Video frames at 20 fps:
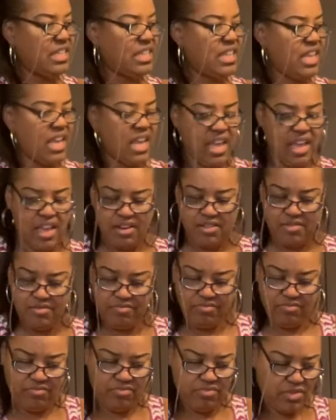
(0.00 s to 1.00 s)
that
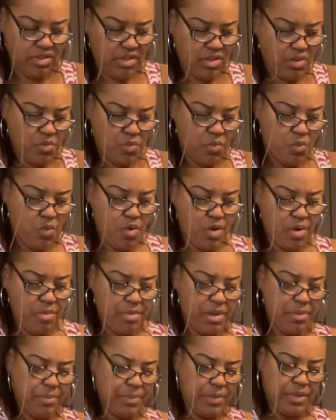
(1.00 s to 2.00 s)
warm
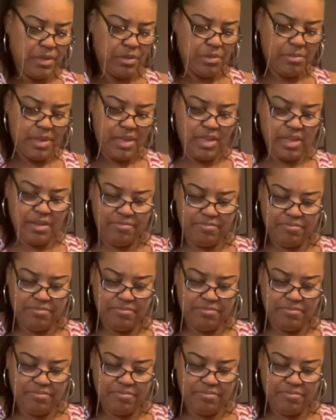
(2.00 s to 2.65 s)
up a little bit.